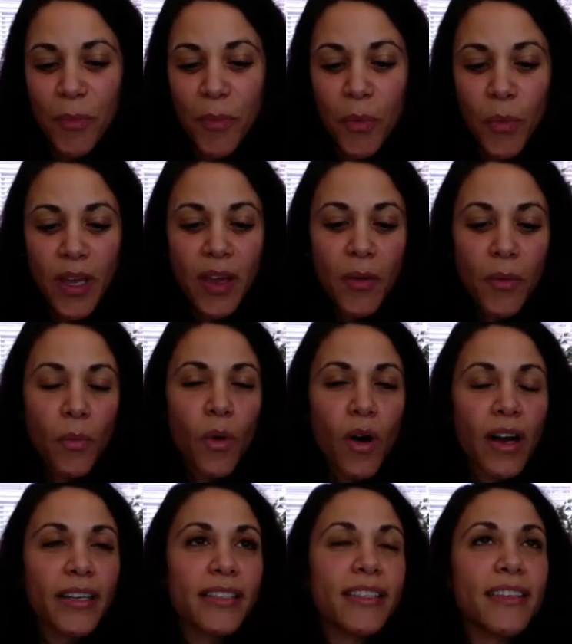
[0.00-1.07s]
We
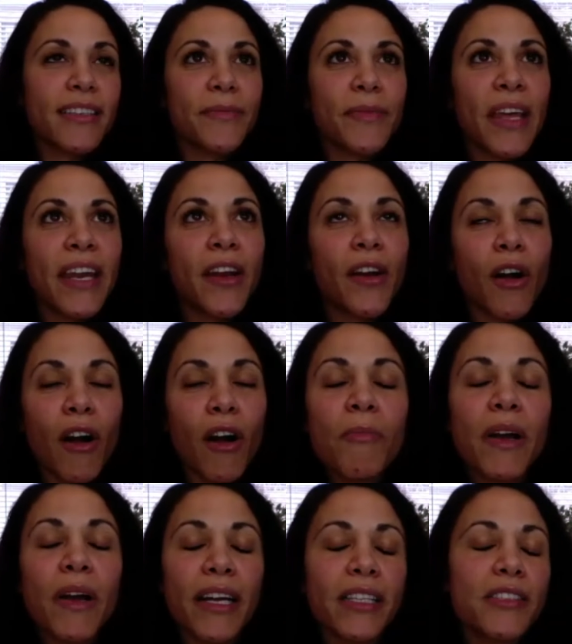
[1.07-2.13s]
want, and in our
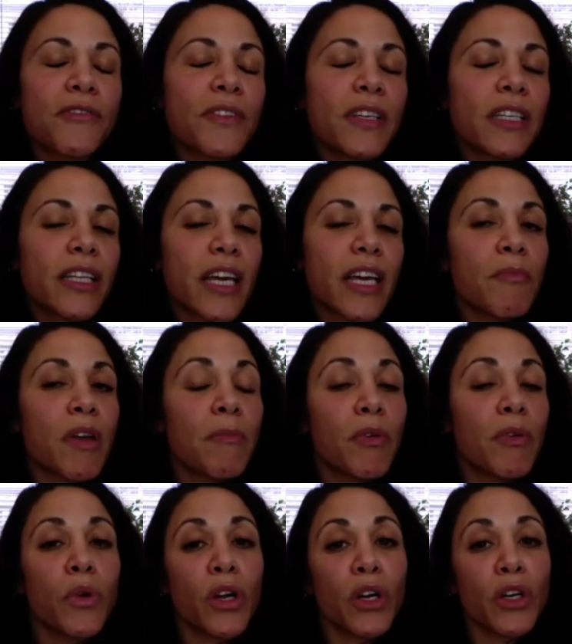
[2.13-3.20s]
minds, feel like maybe
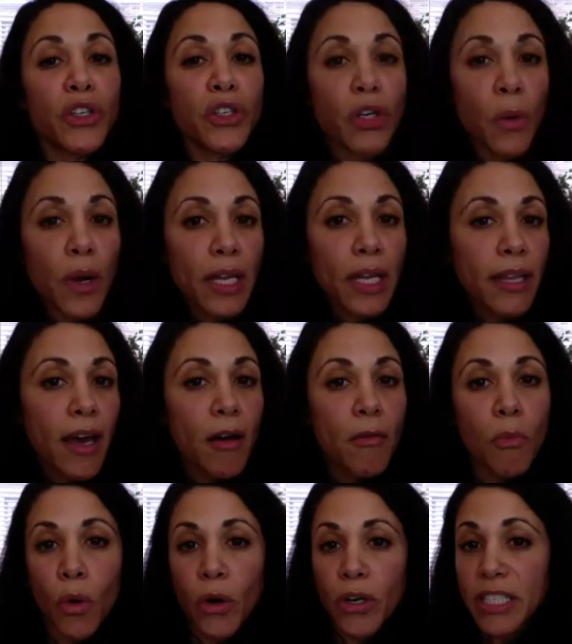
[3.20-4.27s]
we are showing them
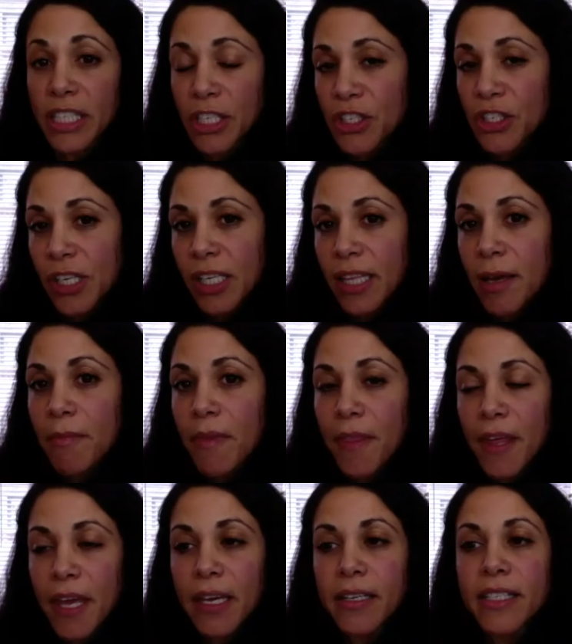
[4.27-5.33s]
or teaching them
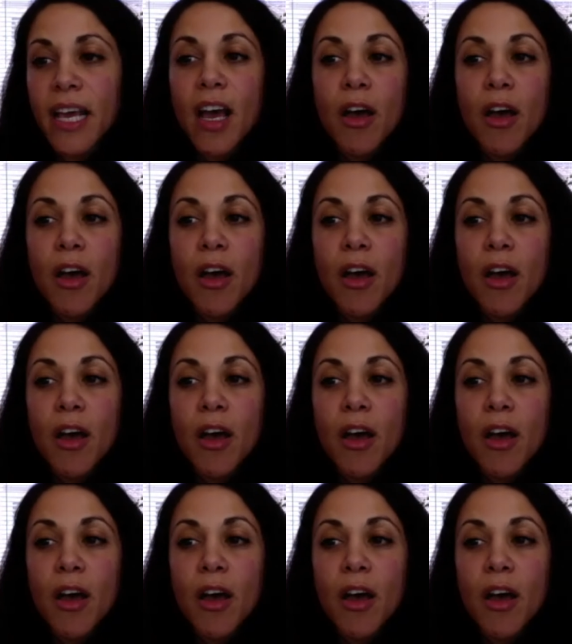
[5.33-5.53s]
things,